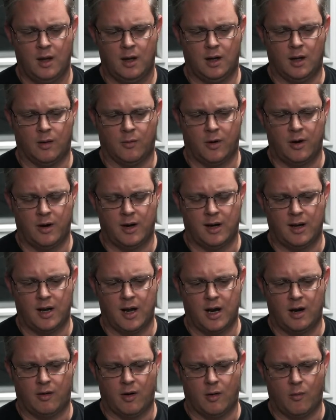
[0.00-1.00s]
You know, we're in an
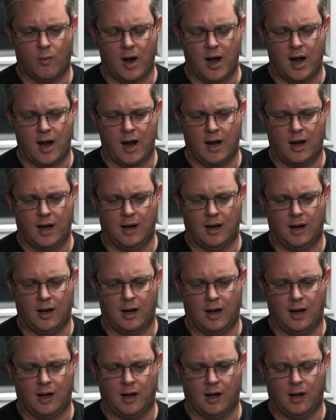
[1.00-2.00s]
era where
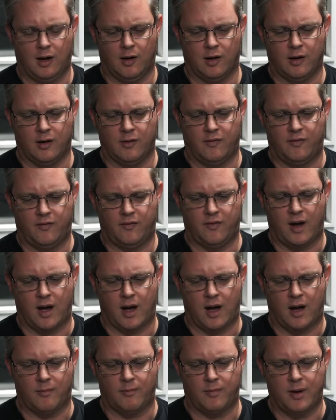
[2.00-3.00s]
a, a lot of
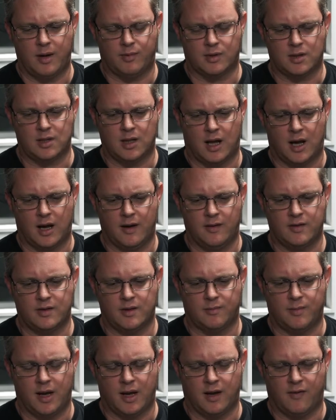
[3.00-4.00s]
um, people's lives
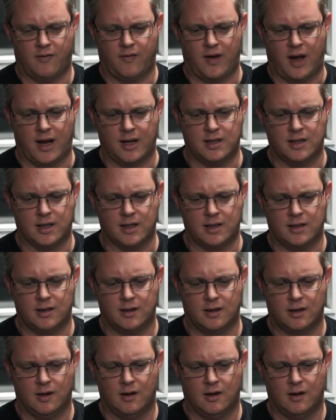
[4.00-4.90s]
are being affected,